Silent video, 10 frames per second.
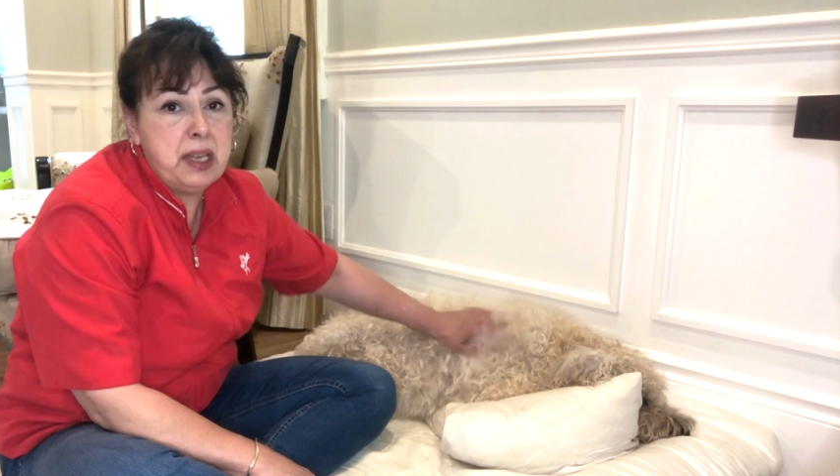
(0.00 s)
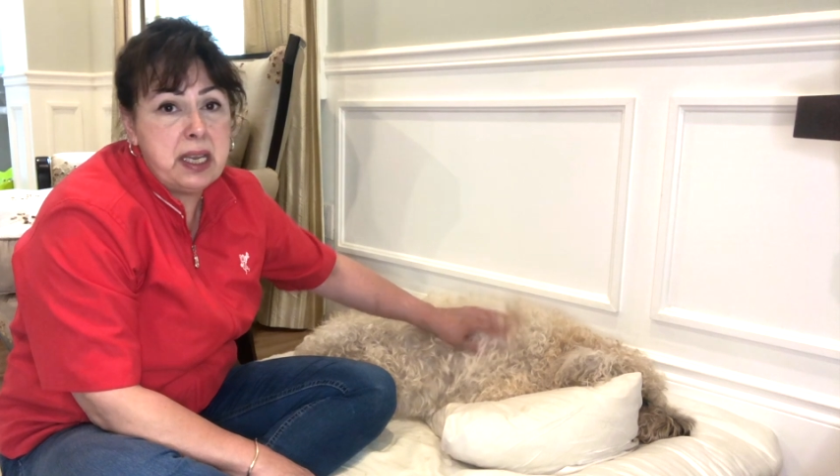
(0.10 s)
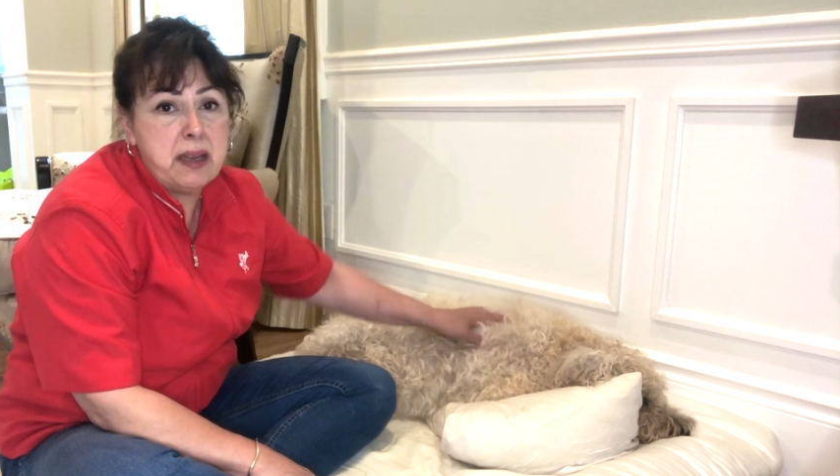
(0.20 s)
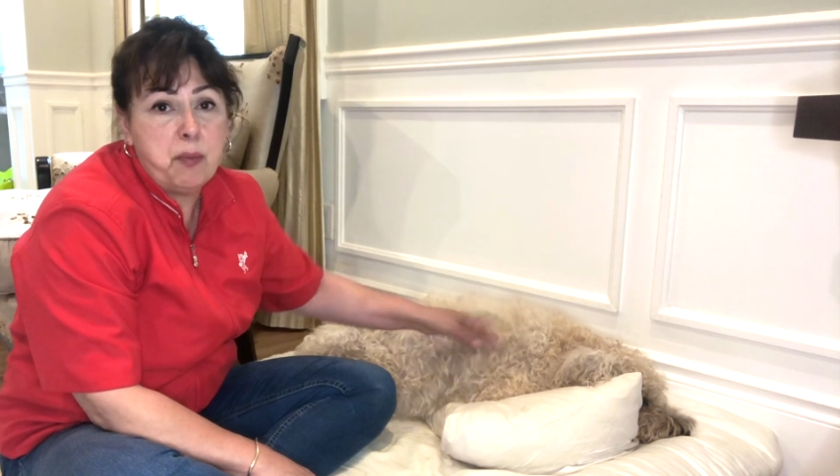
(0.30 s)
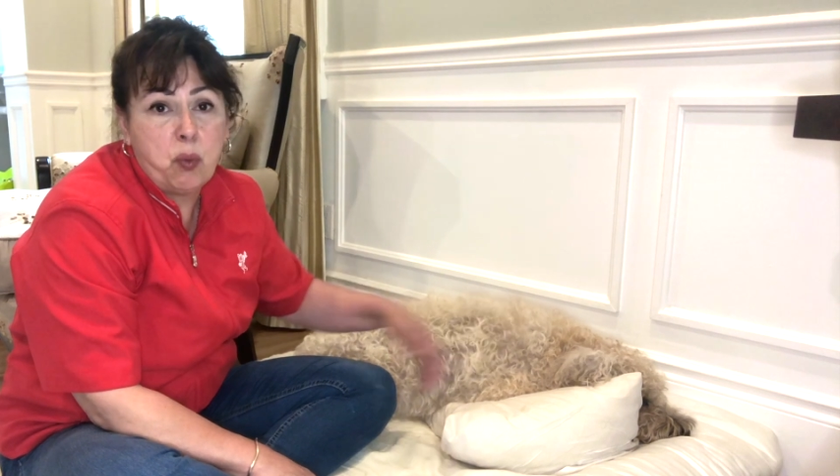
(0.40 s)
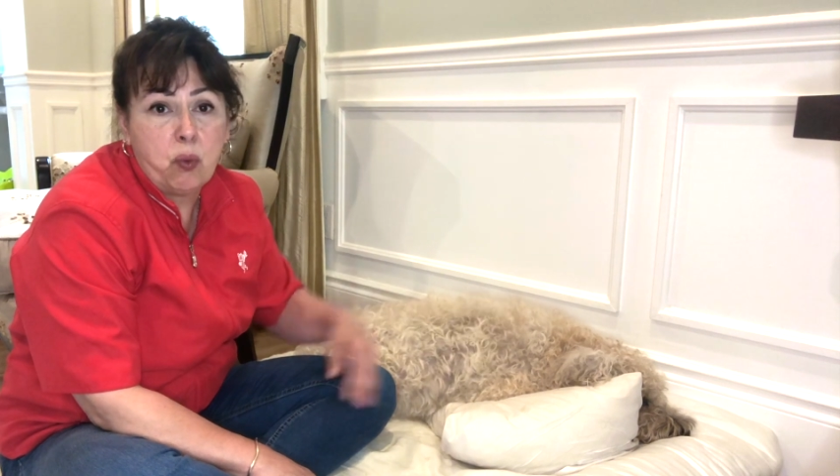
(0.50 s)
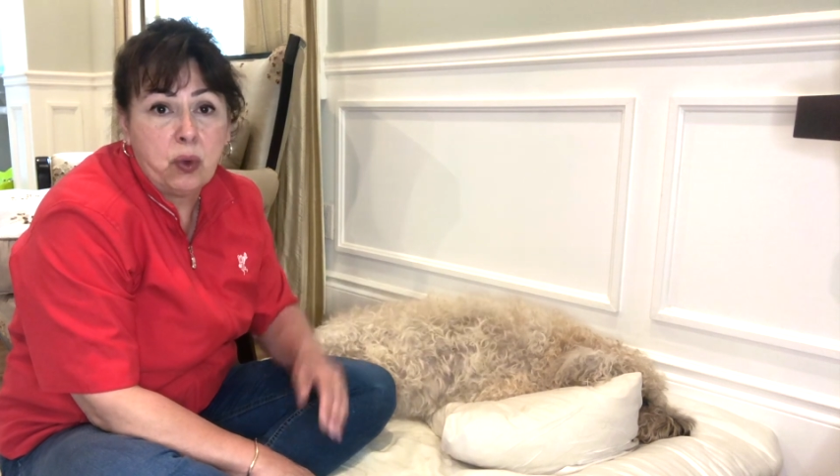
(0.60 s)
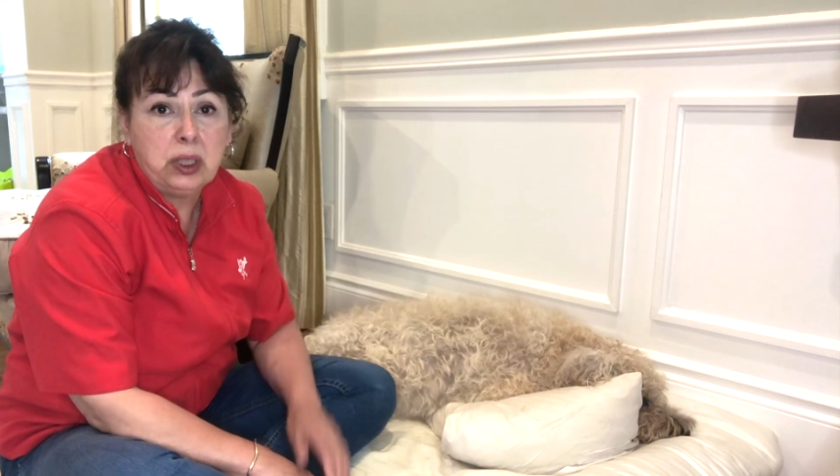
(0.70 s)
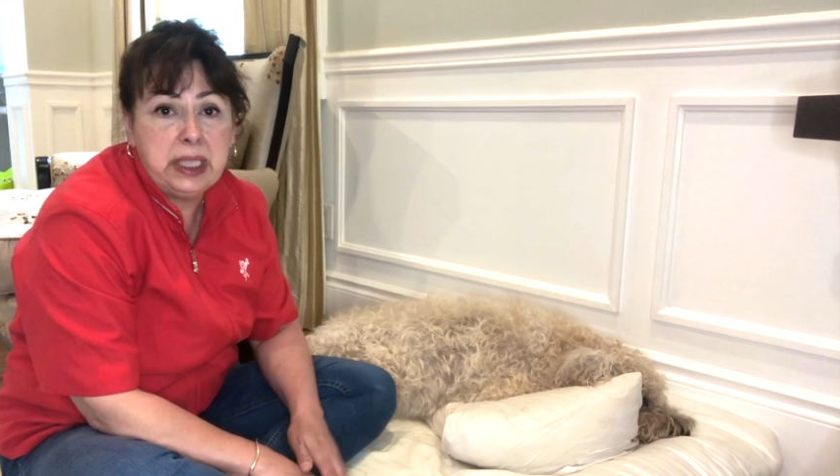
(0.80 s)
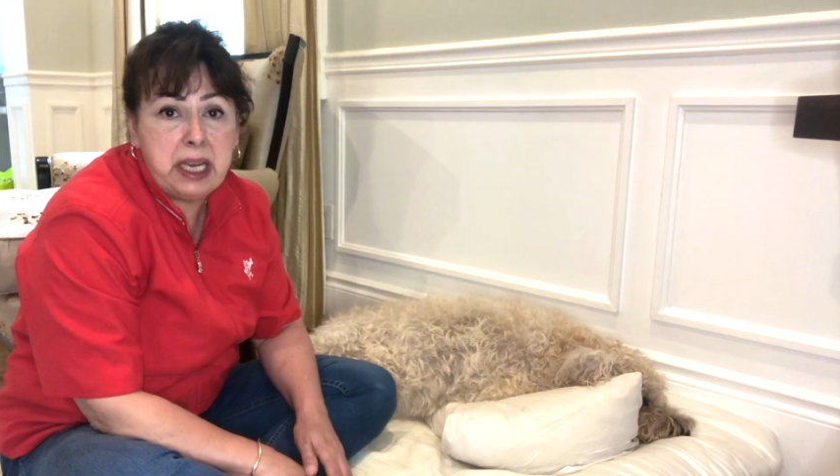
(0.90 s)
him
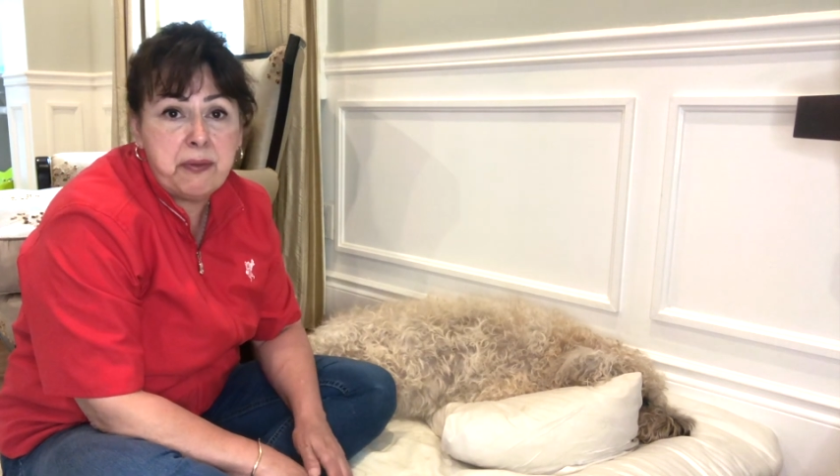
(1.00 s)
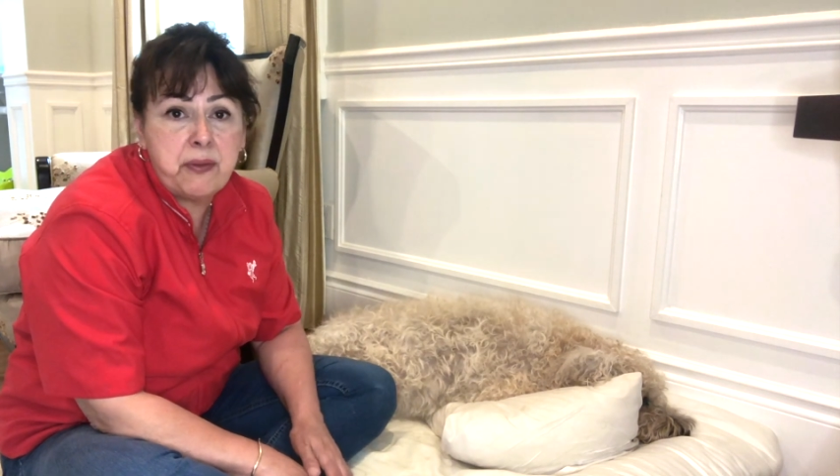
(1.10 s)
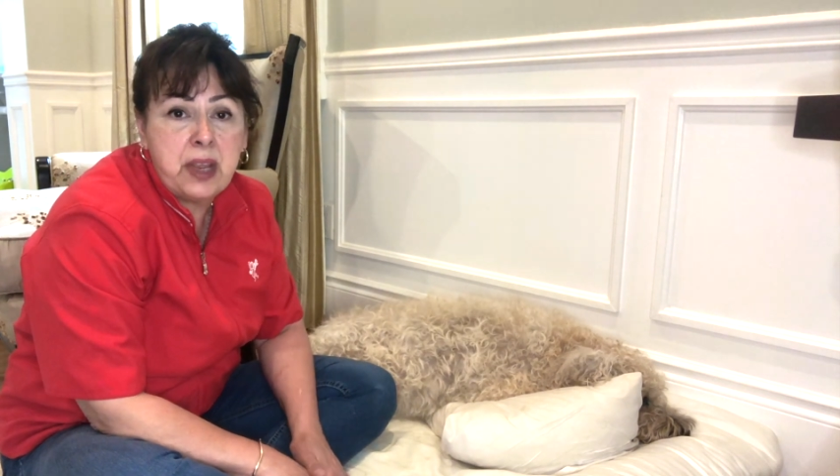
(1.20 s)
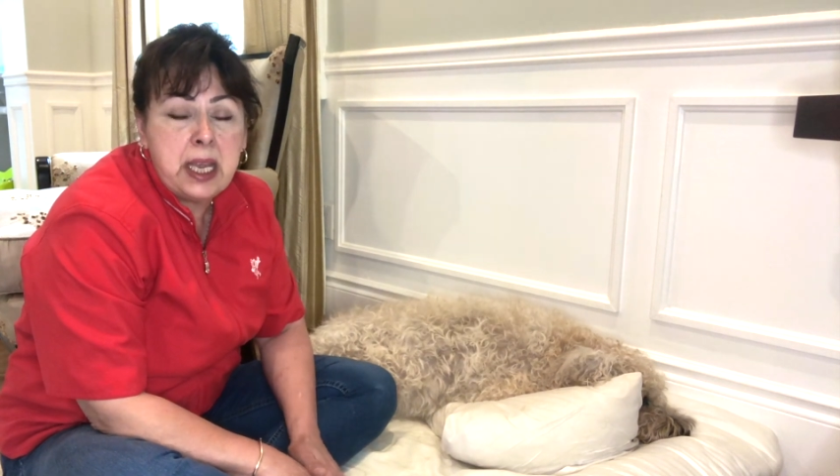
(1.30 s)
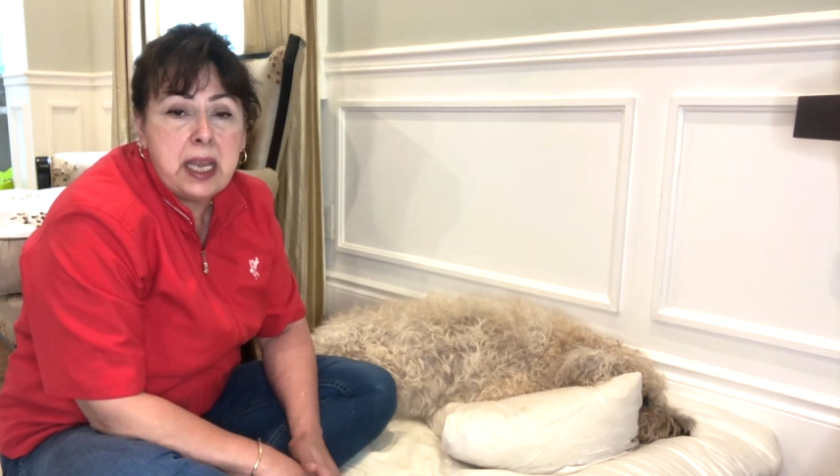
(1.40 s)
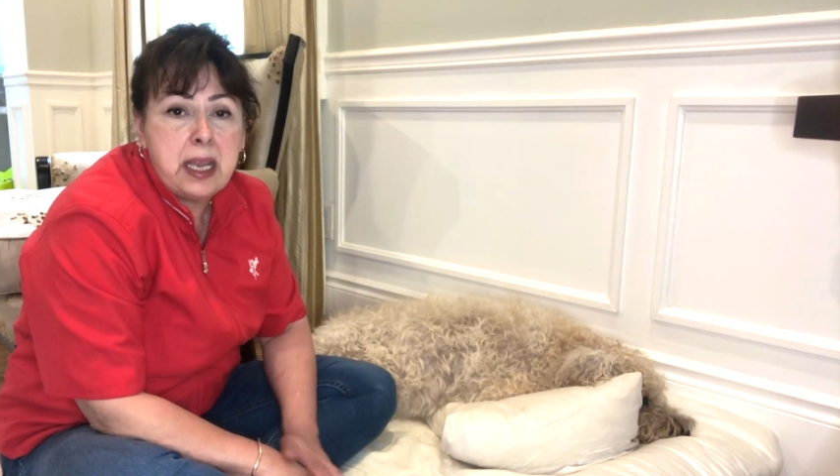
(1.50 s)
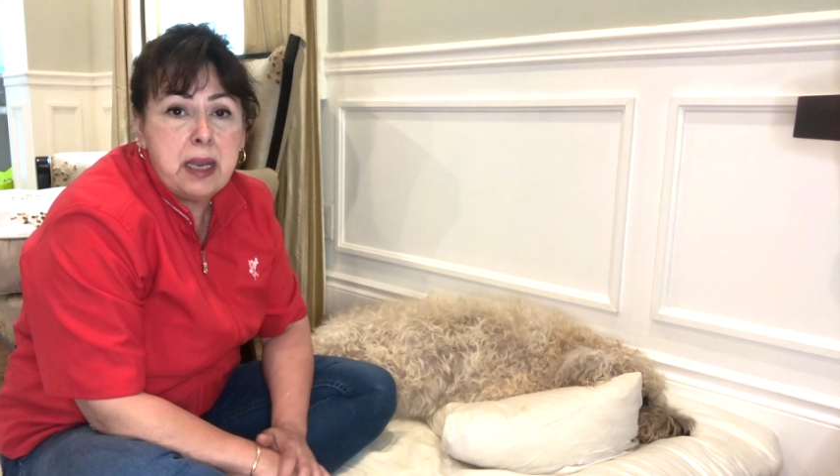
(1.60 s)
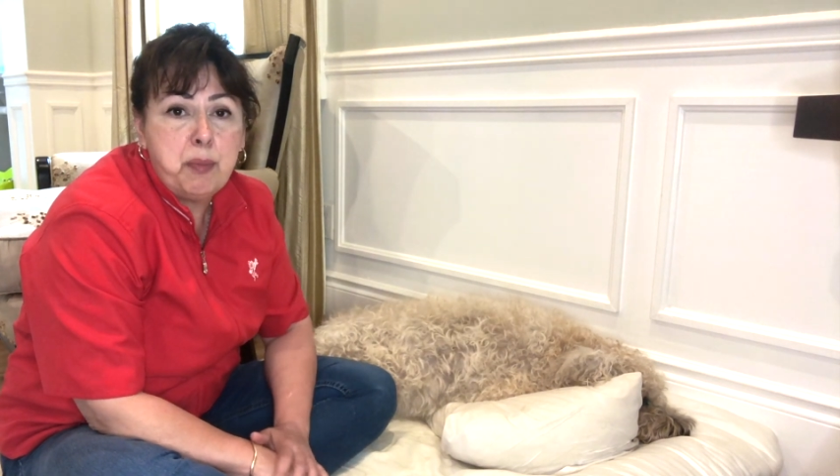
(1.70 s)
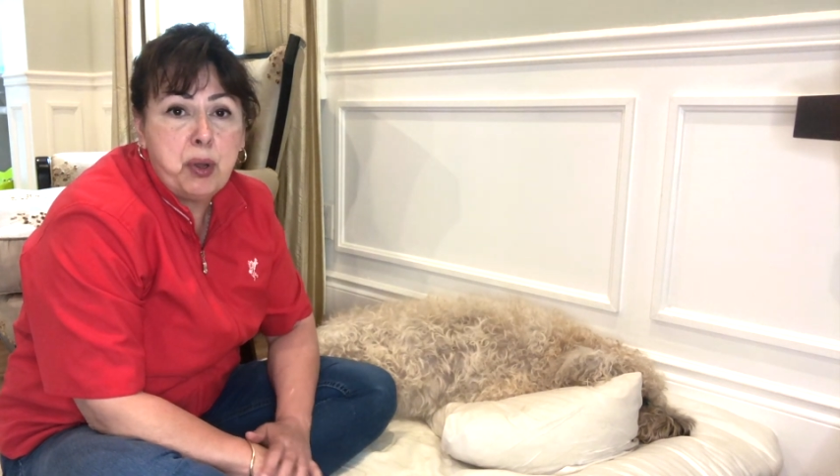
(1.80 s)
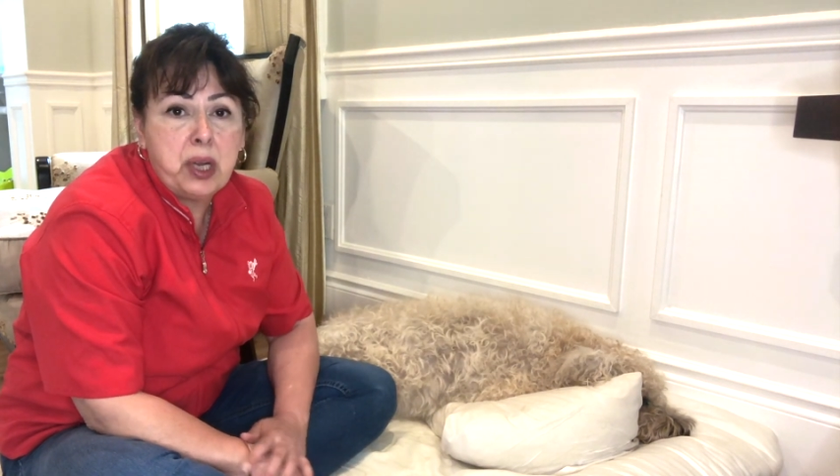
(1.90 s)
relief
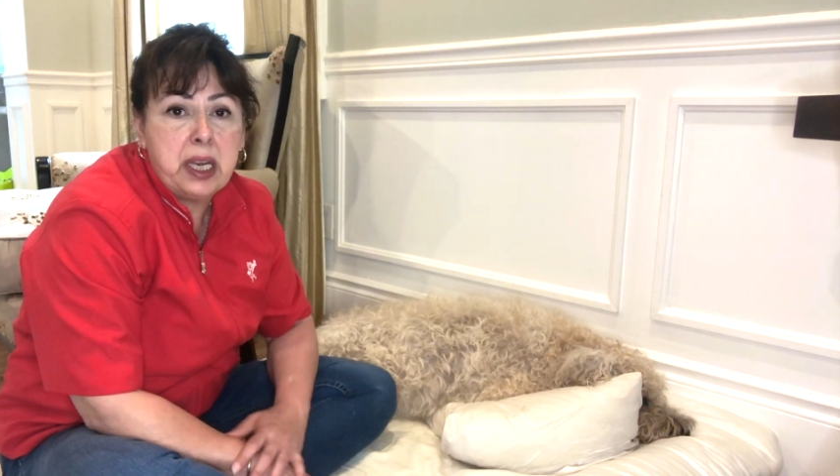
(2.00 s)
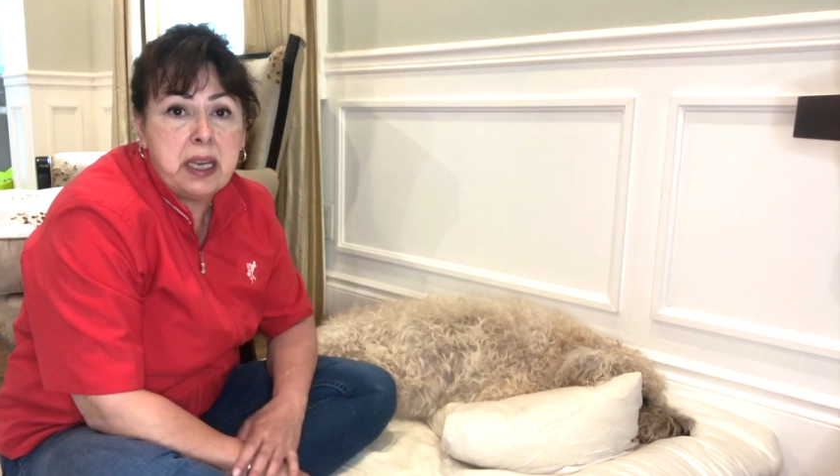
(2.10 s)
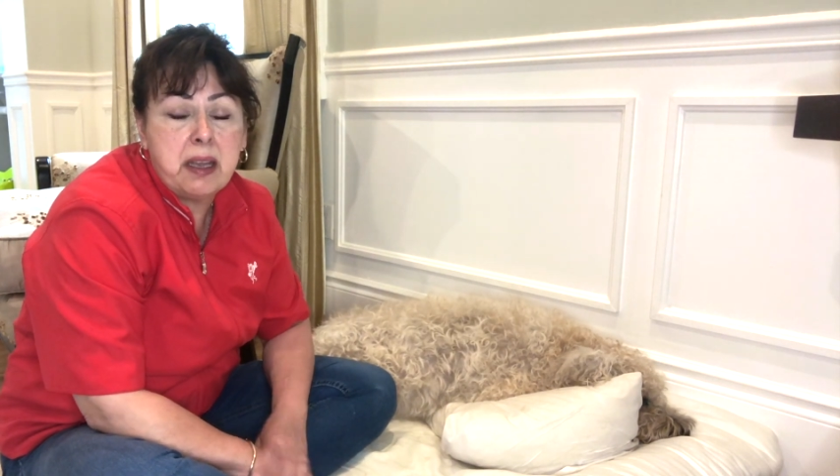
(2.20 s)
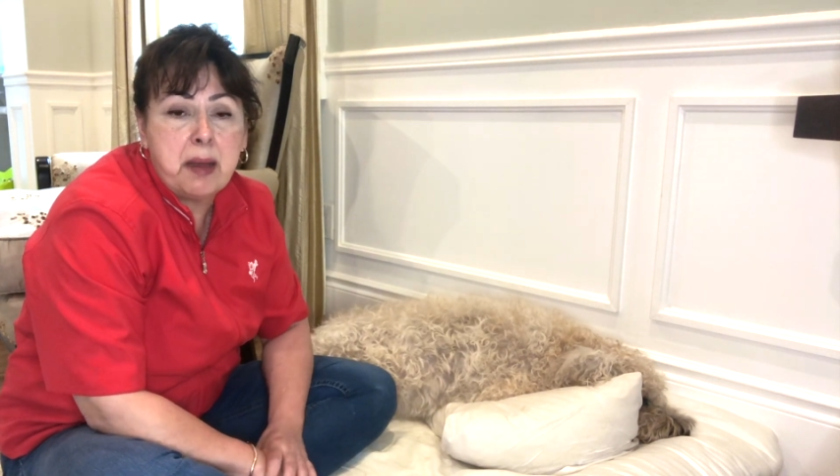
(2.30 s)
and putting